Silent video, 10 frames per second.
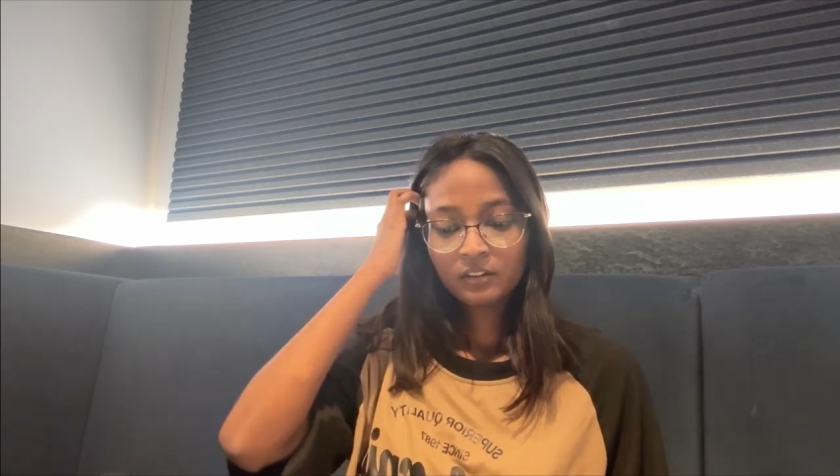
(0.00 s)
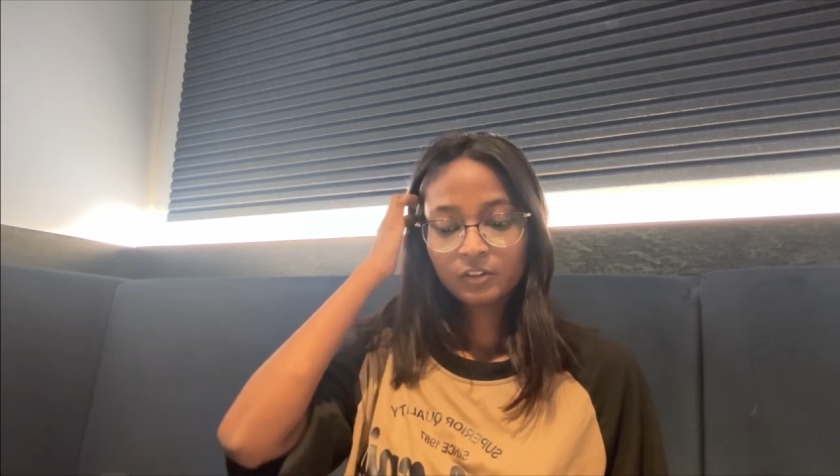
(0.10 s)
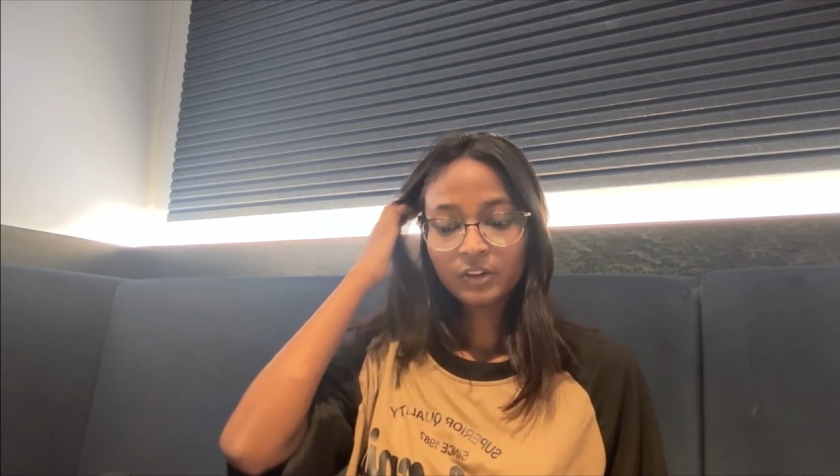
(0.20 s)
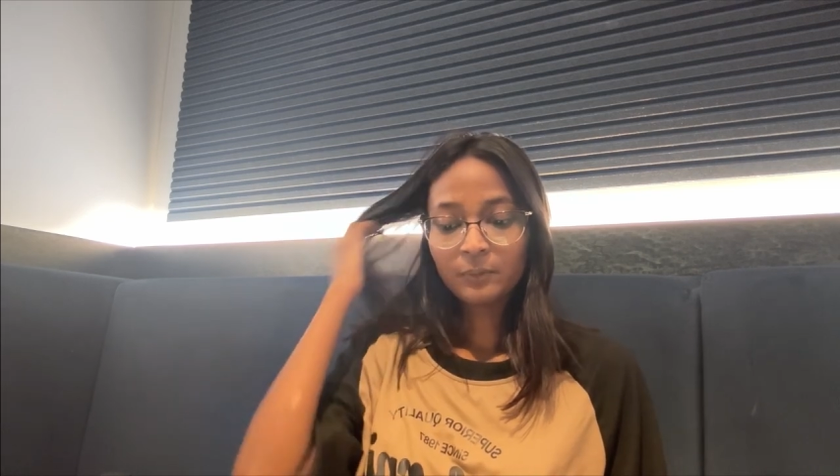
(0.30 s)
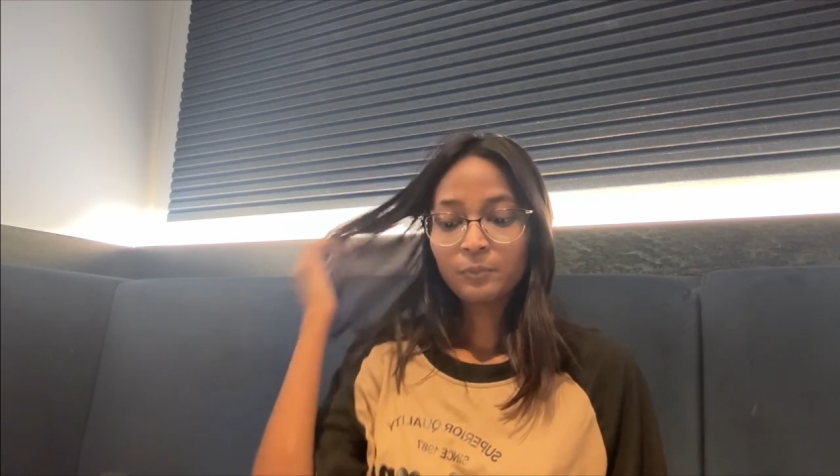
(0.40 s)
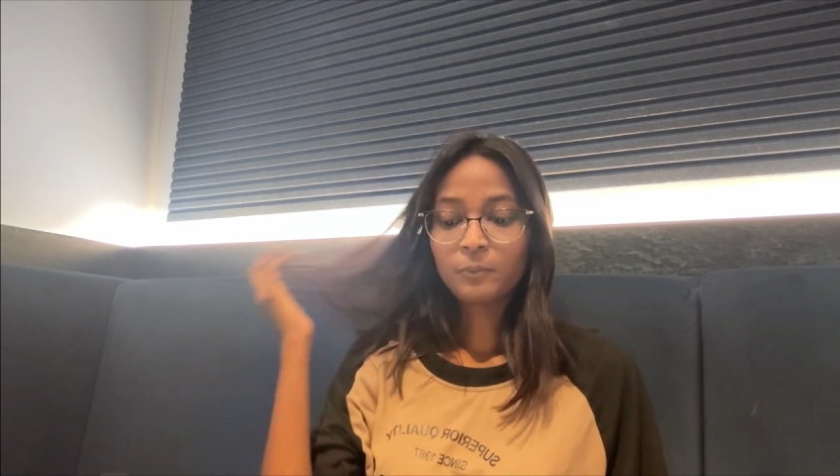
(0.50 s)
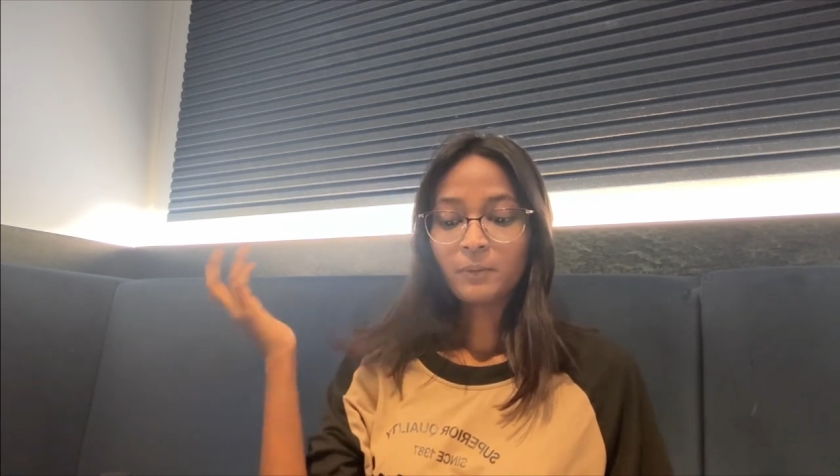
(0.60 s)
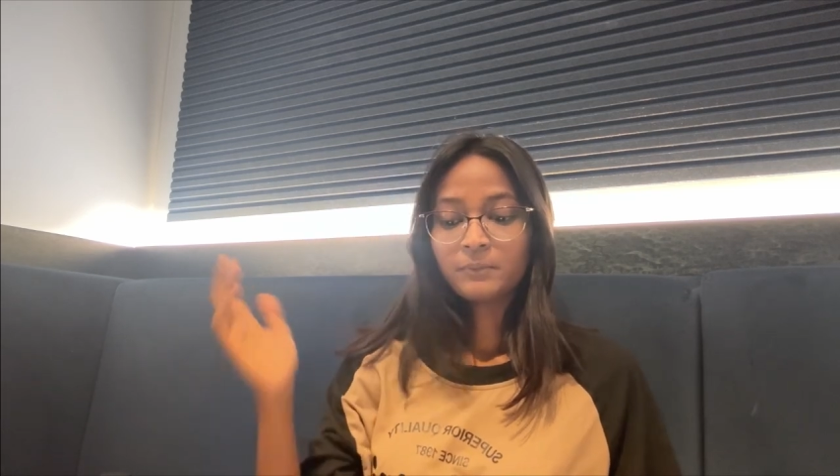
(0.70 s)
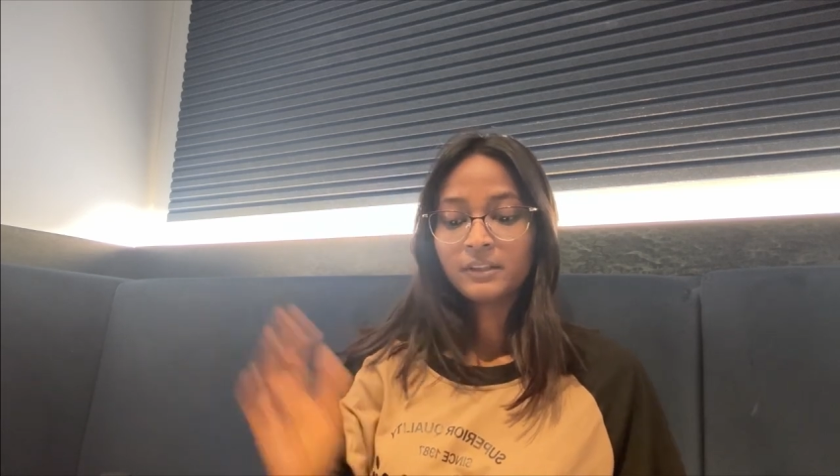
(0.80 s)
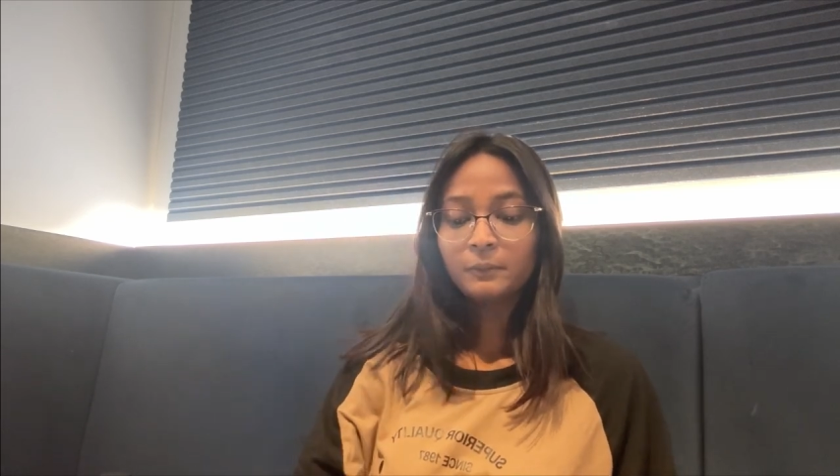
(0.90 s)
You can
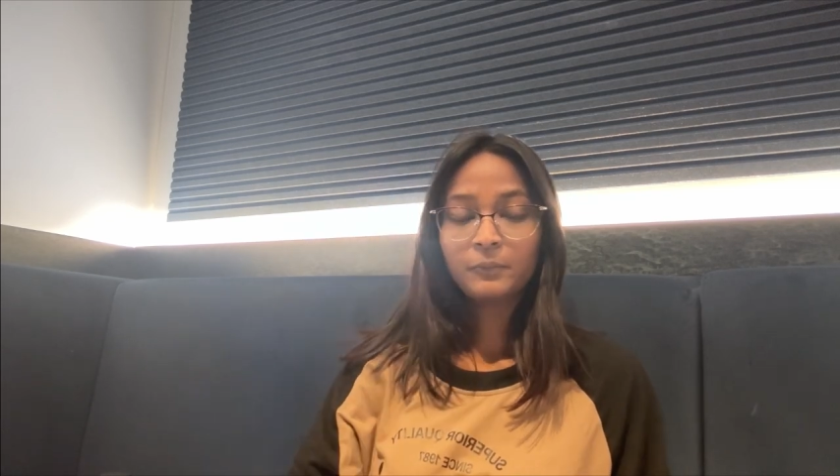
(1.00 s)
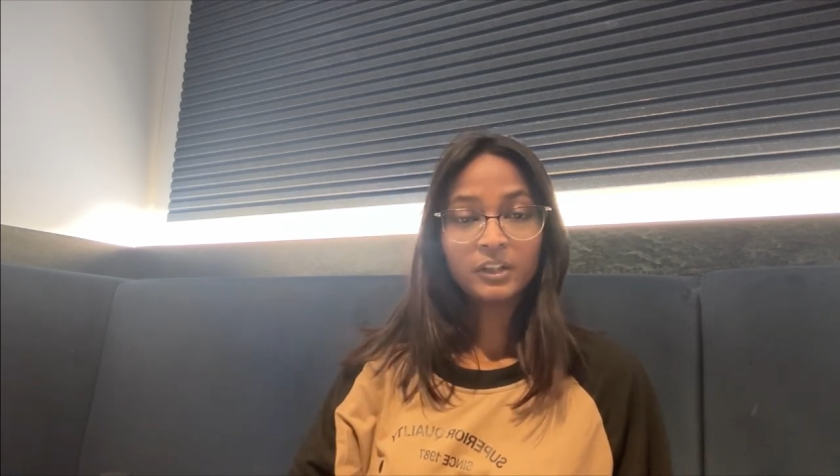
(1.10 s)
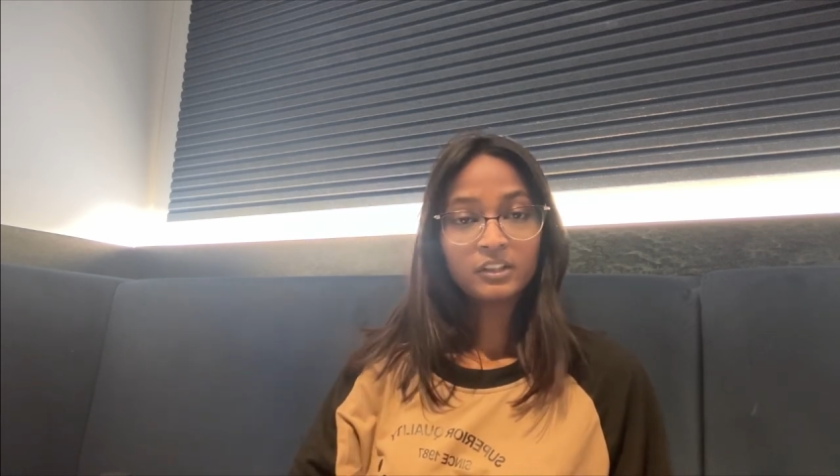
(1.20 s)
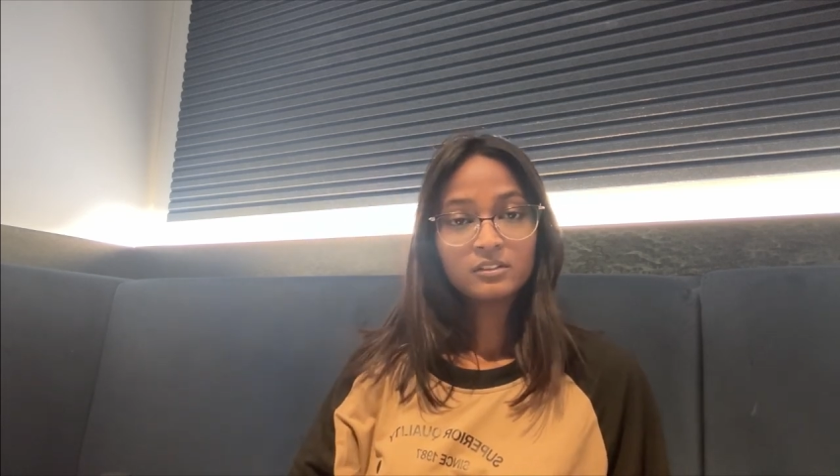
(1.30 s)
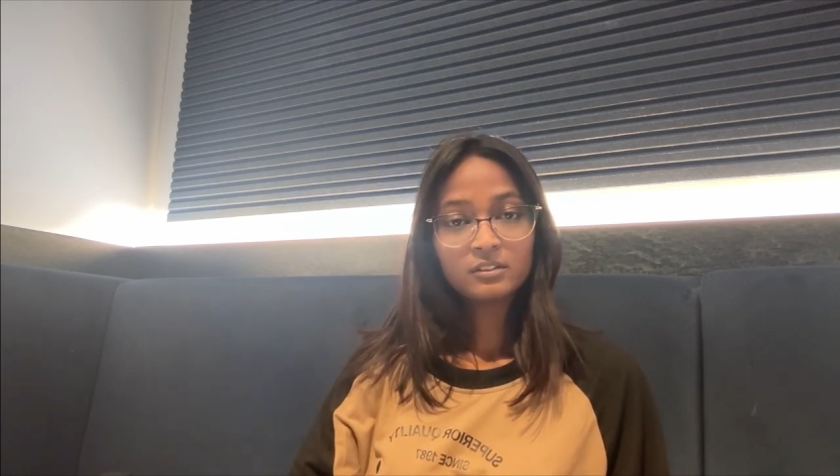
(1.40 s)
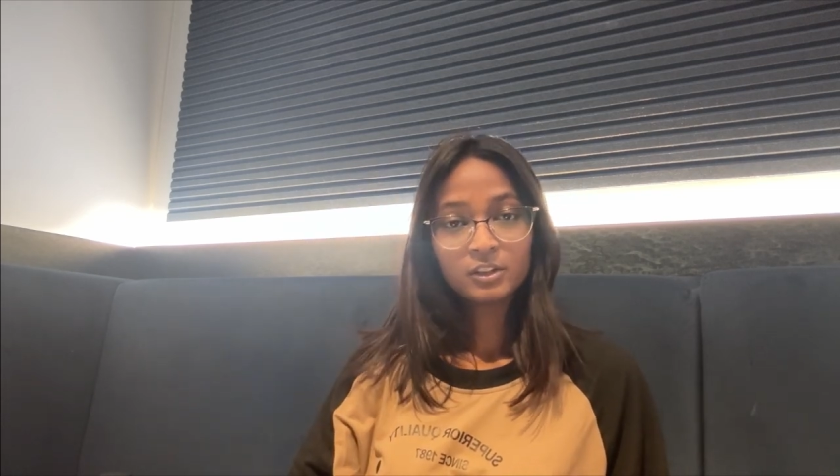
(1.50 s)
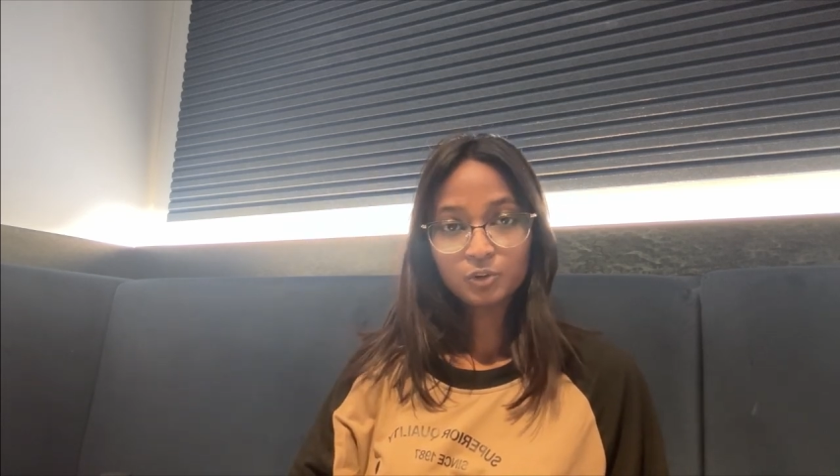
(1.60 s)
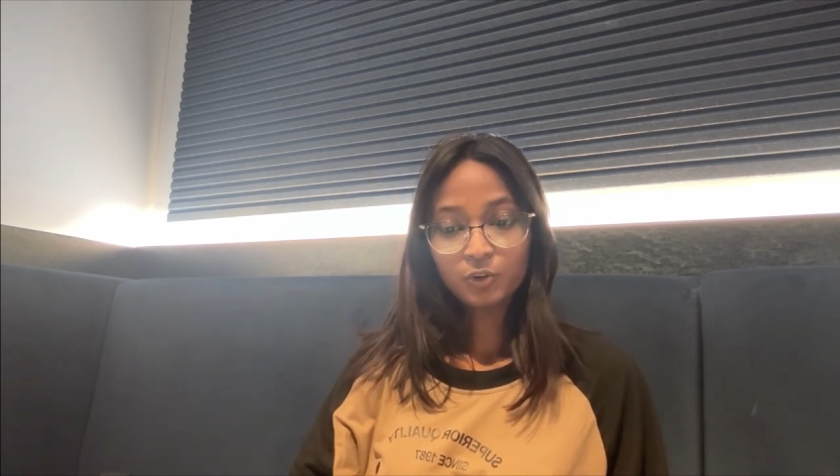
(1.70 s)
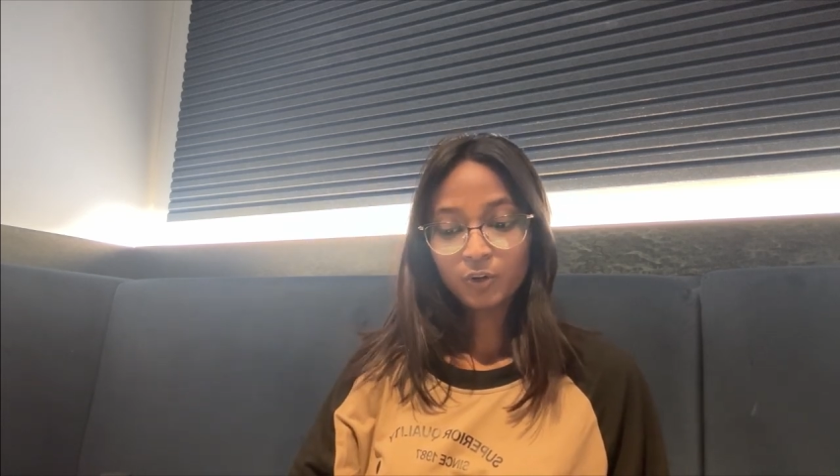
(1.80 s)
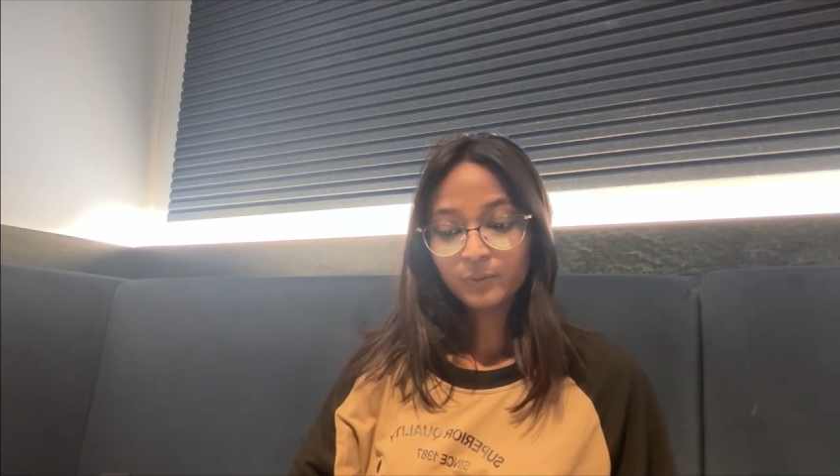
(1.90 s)
probably bring it
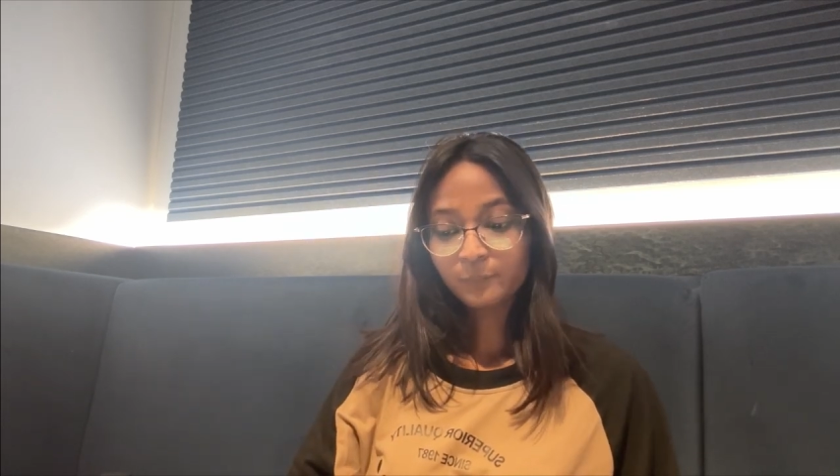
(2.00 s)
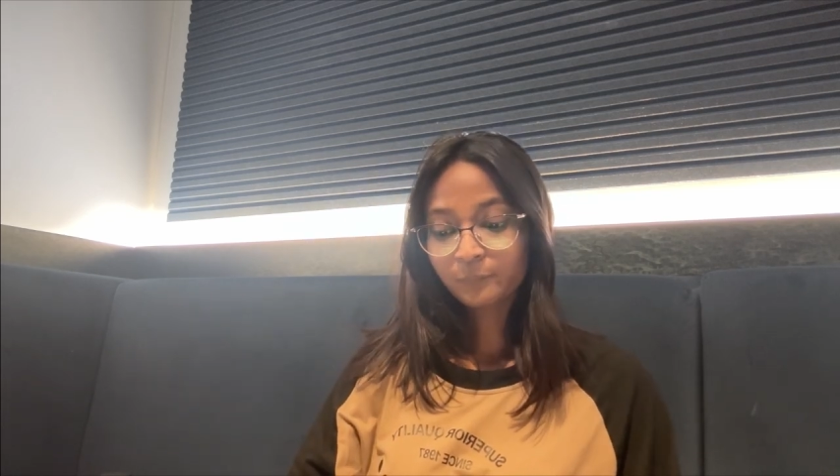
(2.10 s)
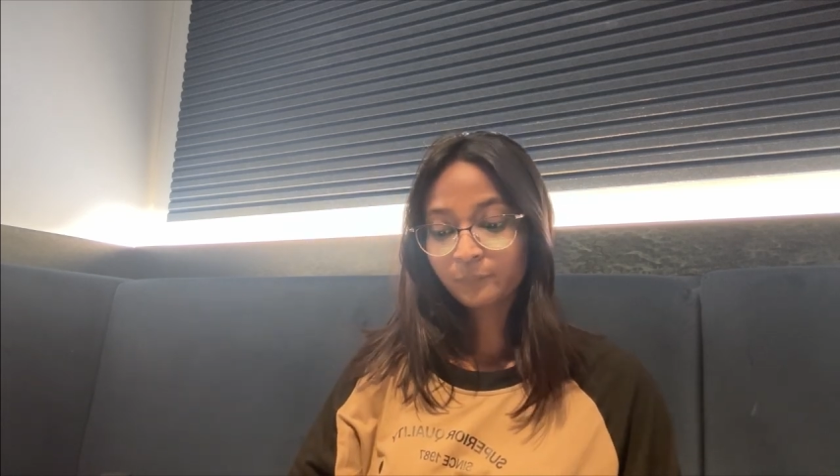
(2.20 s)
into Claude.